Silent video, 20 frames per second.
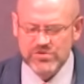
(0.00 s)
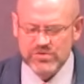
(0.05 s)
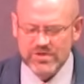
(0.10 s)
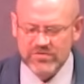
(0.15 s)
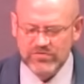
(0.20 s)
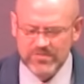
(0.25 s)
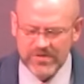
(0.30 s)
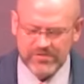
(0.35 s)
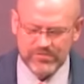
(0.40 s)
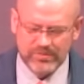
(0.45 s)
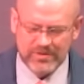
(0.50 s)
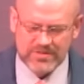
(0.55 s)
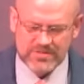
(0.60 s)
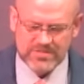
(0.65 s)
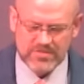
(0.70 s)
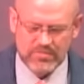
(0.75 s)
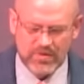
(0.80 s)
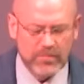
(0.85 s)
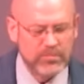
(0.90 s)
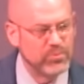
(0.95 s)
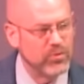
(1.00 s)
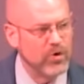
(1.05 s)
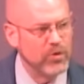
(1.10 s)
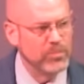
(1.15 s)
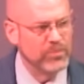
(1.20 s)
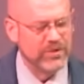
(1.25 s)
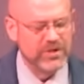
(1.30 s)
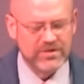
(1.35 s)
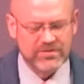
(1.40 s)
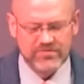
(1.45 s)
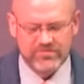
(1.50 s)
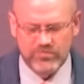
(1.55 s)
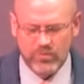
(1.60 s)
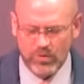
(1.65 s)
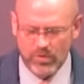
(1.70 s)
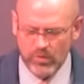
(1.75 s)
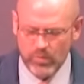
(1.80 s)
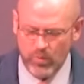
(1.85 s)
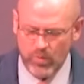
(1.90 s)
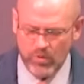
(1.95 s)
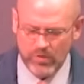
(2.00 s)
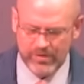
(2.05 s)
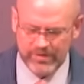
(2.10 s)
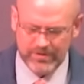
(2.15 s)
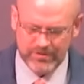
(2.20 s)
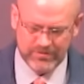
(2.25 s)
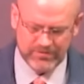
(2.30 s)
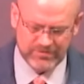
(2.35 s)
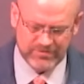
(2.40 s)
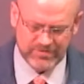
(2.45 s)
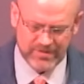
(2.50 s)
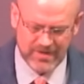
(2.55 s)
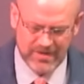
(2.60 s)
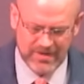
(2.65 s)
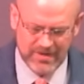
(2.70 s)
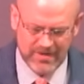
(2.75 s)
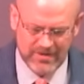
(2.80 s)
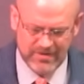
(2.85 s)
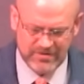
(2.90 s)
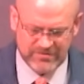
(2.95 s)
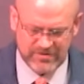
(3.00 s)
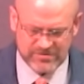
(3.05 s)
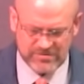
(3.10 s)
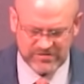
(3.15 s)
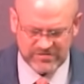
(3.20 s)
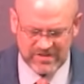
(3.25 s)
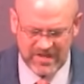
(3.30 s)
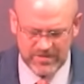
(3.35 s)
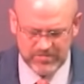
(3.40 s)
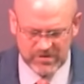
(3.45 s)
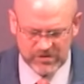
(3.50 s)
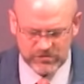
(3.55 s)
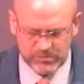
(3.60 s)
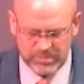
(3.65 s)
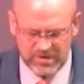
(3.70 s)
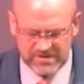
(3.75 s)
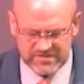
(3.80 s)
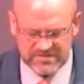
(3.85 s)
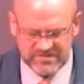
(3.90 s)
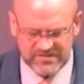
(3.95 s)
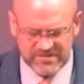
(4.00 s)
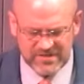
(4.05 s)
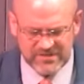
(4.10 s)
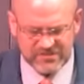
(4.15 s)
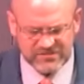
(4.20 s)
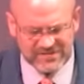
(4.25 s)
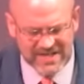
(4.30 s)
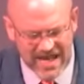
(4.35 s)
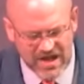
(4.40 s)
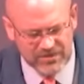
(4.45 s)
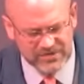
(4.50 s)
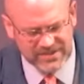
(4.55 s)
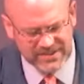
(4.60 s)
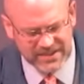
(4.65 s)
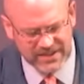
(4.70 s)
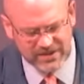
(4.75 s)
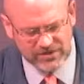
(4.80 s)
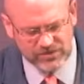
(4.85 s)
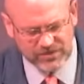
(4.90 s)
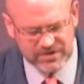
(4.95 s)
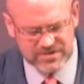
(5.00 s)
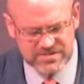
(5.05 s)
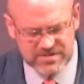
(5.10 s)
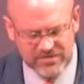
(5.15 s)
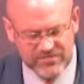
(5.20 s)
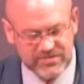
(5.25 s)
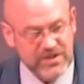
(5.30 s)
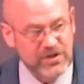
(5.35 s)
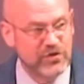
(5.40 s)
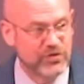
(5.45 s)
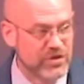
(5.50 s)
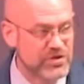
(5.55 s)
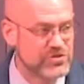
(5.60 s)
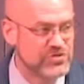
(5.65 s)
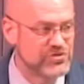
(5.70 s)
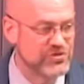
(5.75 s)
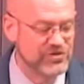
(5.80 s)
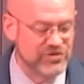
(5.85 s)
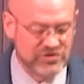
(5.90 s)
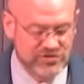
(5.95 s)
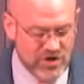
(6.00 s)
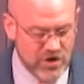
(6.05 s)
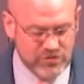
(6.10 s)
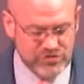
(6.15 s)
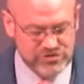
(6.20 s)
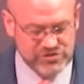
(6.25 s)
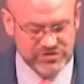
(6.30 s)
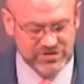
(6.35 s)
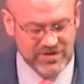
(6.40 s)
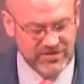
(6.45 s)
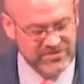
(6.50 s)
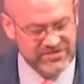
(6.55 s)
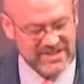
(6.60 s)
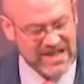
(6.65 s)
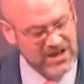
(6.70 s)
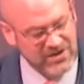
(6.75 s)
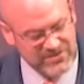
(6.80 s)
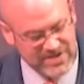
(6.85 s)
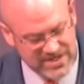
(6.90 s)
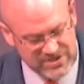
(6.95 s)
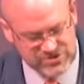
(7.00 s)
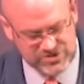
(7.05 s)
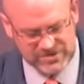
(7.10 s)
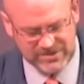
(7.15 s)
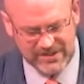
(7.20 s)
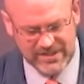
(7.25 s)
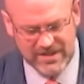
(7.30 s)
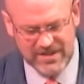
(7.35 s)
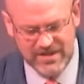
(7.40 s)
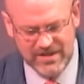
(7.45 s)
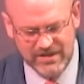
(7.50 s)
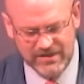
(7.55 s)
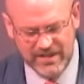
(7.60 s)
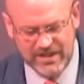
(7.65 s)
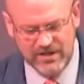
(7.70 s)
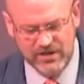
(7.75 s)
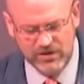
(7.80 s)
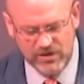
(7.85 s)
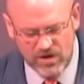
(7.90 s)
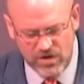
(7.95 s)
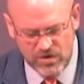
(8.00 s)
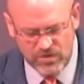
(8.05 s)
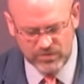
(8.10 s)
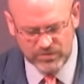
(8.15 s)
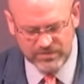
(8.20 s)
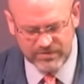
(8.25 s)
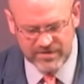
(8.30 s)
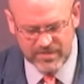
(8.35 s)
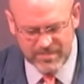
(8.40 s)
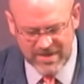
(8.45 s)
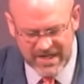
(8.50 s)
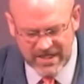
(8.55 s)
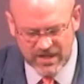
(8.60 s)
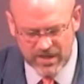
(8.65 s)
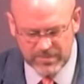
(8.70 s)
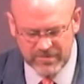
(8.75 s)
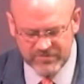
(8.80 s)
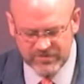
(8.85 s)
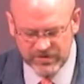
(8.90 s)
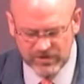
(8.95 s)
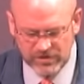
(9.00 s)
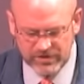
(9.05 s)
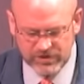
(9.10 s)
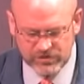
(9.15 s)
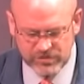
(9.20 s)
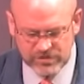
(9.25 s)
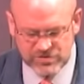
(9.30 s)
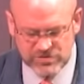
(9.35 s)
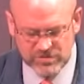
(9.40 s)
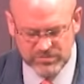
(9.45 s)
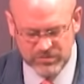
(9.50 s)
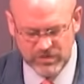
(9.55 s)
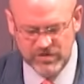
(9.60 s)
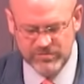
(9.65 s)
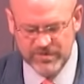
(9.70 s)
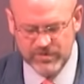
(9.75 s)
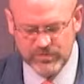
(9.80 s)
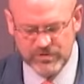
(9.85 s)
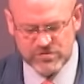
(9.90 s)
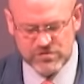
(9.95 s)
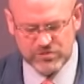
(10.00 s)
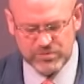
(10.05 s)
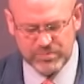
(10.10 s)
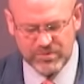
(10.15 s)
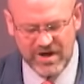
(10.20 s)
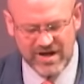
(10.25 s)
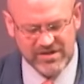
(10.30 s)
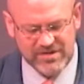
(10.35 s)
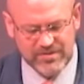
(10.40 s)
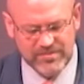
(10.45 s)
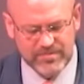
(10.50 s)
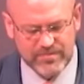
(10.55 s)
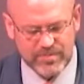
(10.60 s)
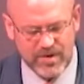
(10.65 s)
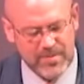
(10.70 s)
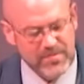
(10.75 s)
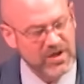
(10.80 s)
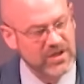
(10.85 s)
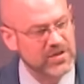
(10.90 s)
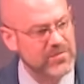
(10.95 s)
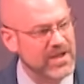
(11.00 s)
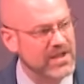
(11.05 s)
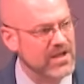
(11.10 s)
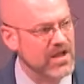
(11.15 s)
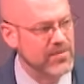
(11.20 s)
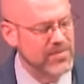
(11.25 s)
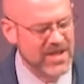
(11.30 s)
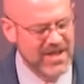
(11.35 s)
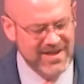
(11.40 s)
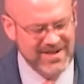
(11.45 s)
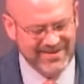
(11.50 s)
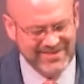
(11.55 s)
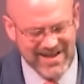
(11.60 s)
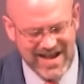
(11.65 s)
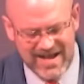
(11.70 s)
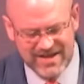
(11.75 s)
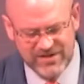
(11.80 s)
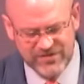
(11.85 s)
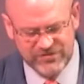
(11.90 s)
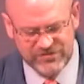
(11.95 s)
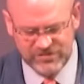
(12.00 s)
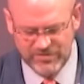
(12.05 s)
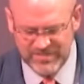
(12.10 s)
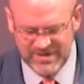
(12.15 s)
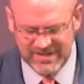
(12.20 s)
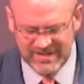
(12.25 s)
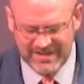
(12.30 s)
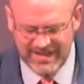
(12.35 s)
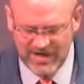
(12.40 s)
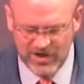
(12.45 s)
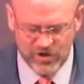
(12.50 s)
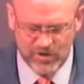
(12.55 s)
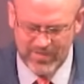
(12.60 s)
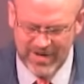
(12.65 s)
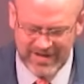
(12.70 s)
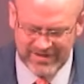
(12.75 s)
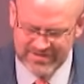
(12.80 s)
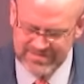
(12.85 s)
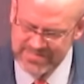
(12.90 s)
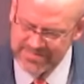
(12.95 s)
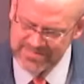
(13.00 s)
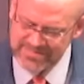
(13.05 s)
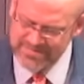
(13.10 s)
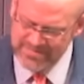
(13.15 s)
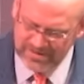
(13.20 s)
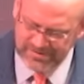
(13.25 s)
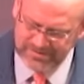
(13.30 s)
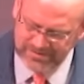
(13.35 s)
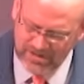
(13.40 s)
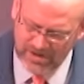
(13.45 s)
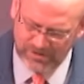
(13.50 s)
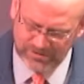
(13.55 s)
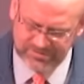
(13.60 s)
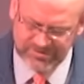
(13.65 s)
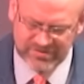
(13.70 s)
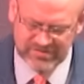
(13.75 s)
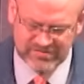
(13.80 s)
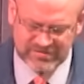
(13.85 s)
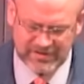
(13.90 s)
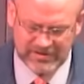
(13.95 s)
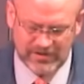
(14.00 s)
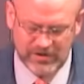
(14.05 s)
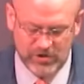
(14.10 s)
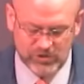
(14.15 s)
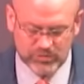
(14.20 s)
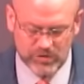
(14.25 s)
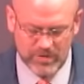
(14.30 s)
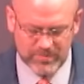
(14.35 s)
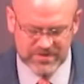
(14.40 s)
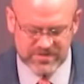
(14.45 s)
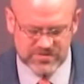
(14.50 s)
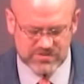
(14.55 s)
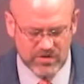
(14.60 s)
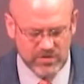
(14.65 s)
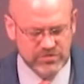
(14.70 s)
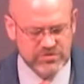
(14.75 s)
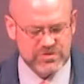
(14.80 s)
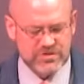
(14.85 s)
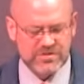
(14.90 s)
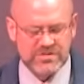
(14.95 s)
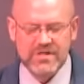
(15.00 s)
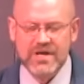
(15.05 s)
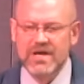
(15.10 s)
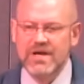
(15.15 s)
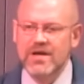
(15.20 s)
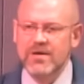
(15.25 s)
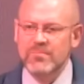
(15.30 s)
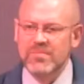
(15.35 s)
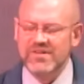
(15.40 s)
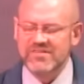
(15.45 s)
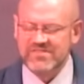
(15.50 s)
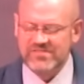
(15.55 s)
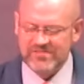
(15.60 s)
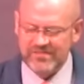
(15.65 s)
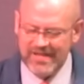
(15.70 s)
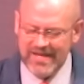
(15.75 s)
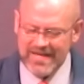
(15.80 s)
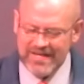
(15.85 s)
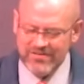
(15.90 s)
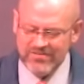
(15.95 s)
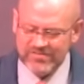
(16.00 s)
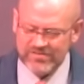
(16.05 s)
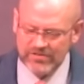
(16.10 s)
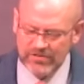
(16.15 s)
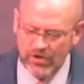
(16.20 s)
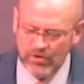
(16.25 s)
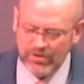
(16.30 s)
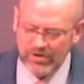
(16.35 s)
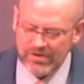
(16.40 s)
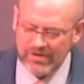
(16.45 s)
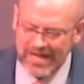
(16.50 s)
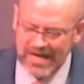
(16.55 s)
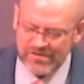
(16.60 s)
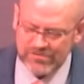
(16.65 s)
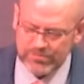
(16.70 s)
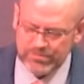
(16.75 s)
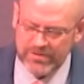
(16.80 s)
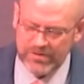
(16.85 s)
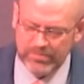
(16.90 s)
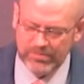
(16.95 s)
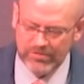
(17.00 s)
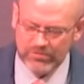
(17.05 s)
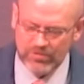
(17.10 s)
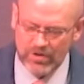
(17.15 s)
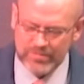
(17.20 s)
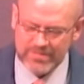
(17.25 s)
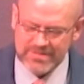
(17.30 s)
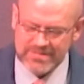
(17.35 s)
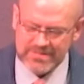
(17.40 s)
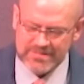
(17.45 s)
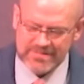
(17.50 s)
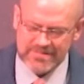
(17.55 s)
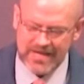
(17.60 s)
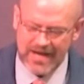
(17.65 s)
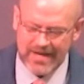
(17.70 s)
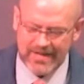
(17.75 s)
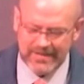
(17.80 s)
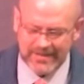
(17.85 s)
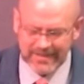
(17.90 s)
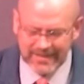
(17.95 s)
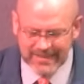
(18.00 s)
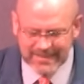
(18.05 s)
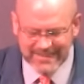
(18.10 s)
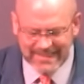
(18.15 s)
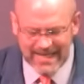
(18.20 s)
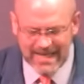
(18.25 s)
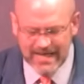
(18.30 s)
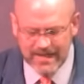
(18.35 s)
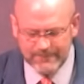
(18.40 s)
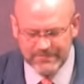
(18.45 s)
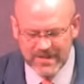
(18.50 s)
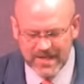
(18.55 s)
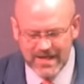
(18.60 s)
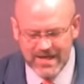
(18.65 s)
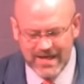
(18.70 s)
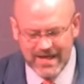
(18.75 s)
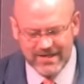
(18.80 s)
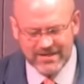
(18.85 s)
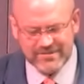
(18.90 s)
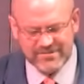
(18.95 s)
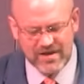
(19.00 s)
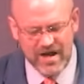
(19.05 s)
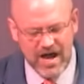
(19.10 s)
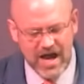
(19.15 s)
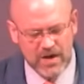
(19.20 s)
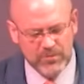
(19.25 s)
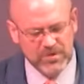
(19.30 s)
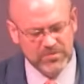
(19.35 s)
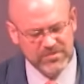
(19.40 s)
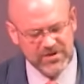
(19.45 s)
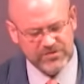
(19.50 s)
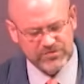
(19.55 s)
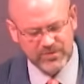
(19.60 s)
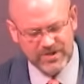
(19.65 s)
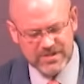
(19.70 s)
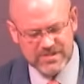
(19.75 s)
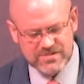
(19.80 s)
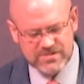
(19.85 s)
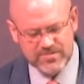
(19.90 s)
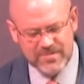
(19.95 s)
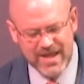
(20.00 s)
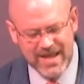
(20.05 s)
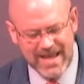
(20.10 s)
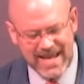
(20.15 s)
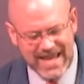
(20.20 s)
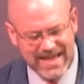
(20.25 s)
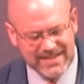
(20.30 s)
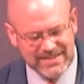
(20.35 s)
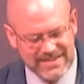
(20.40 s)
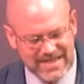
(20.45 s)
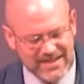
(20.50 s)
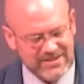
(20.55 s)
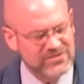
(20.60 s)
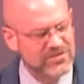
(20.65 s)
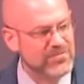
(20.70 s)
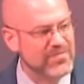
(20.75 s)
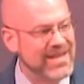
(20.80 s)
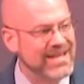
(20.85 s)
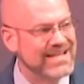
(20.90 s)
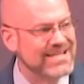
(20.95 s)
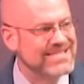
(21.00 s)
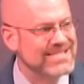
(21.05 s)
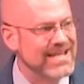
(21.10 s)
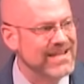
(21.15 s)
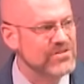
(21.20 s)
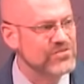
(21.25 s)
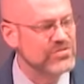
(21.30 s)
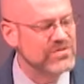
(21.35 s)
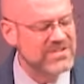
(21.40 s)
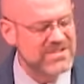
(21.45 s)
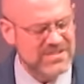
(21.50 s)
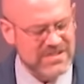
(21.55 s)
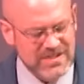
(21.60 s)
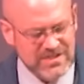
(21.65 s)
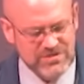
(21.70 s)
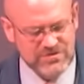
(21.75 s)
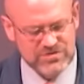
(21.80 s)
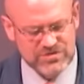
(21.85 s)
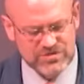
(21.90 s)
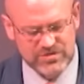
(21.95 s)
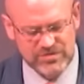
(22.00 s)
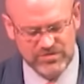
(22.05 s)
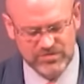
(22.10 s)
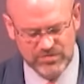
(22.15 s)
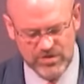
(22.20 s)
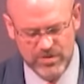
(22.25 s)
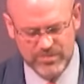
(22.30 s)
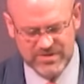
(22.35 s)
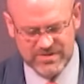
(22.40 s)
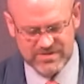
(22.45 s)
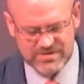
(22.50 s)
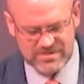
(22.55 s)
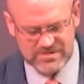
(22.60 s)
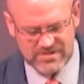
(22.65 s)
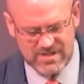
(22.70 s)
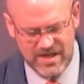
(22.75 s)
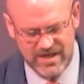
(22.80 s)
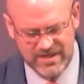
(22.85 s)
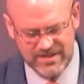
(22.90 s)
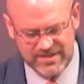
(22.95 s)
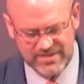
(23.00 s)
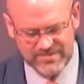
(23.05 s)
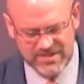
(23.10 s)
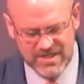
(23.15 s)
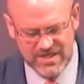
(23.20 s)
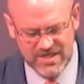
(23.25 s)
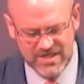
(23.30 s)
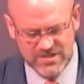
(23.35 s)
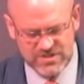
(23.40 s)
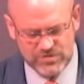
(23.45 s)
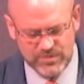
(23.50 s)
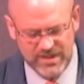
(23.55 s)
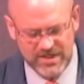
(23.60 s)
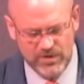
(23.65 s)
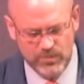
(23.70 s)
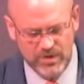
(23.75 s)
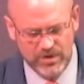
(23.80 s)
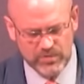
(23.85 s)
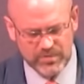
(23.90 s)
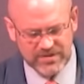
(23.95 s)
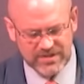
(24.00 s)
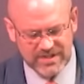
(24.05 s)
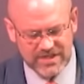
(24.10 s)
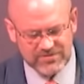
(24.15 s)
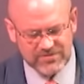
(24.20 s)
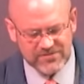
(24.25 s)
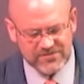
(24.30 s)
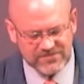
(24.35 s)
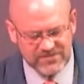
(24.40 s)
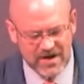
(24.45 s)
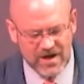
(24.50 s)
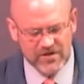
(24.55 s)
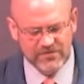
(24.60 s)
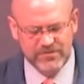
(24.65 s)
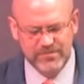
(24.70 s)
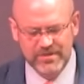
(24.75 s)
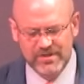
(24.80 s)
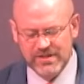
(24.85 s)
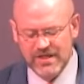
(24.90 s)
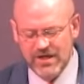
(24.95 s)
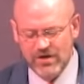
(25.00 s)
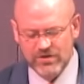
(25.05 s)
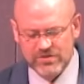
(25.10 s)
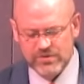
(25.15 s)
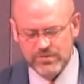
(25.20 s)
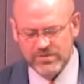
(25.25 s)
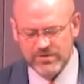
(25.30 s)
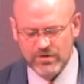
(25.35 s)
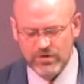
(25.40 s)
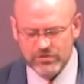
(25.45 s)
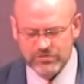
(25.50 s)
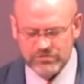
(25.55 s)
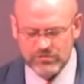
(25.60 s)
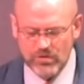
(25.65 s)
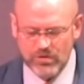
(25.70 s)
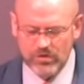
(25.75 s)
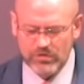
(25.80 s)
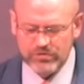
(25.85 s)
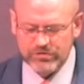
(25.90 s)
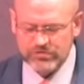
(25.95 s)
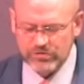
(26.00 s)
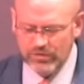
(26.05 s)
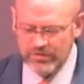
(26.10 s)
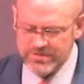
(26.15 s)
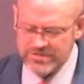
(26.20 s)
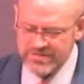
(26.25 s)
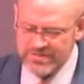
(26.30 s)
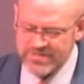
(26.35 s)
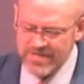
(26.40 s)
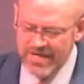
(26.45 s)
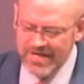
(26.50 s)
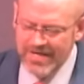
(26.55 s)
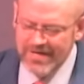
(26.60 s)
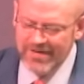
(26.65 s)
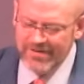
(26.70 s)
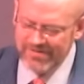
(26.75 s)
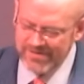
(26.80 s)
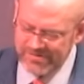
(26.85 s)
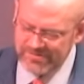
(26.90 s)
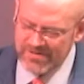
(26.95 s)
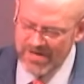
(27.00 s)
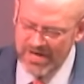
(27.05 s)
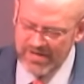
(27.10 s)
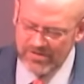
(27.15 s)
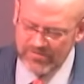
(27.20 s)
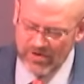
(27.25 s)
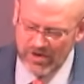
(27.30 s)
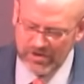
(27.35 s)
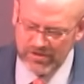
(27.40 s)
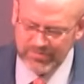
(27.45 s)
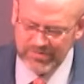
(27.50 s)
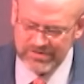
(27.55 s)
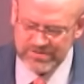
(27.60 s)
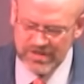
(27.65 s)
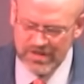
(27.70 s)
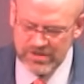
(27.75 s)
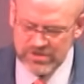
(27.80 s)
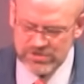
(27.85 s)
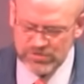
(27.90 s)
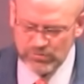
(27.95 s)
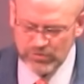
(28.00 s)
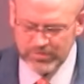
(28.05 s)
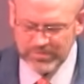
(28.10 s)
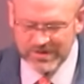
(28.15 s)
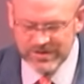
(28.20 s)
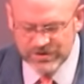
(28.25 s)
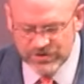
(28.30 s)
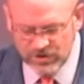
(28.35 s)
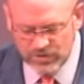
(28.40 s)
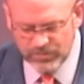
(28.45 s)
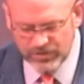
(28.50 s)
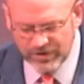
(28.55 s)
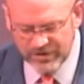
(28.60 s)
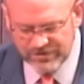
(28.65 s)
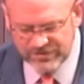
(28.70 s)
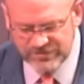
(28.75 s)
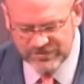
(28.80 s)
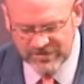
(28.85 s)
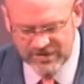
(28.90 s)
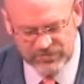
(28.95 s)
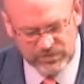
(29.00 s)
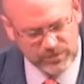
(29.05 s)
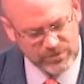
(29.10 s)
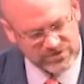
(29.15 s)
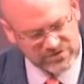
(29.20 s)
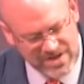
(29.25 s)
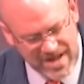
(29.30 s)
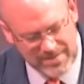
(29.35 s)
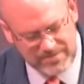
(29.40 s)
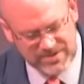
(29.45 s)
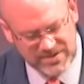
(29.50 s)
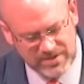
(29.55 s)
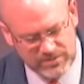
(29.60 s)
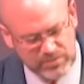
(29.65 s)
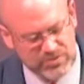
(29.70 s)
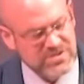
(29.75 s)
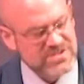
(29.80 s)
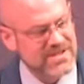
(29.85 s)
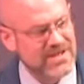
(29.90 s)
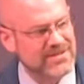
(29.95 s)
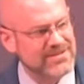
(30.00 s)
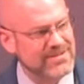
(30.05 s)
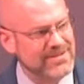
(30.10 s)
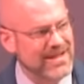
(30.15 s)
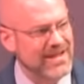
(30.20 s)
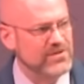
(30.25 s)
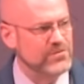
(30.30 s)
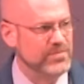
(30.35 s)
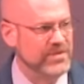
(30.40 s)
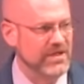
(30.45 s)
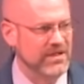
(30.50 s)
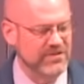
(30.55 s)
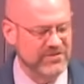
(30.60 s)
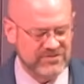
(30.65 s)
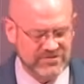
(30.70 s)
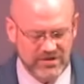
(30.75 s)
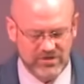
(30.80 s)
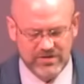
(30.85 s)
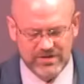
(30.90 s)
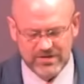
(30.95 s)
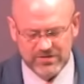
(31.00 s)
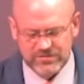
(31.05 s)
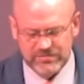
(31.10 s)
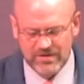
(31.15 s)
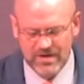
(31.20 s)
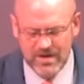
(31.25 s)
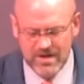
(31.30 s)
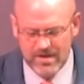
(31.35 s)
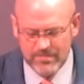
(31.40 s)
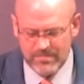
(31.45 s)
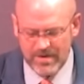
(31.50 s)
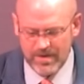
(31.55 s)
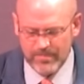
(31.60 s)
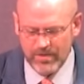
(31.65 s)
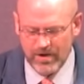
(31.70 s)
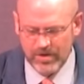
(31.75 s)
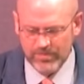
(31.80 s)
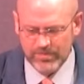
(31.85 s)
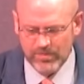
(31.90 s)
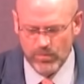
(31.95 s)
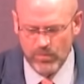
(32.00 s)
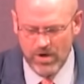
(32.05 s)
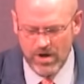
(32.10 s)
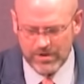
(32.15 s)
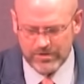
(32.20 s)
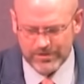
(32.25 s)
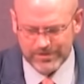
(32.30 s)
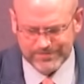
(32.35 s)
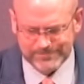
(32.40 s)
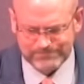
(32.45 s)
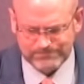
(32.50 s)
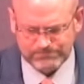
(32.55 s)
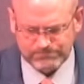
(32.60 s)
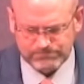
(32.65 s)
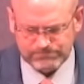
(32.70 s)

imagery of Mithraism appropriate for warriors. Such a statement expresses an astounding ignorance of the Christian notion of salvation, let alone the makeup of the early Christian movement, which was primarily, made up not of Semitic Aramites and sun cultists, let alone Roman soldiers, but slaves and lower class people in Roman society. And again, at a time when Mithraism had yet to make its entrance into Roman society. To anyone with an even fair familiarity with the historical sources, this kind of argumentation would be humorous if it was not being presented as being serious by Barbara Walker.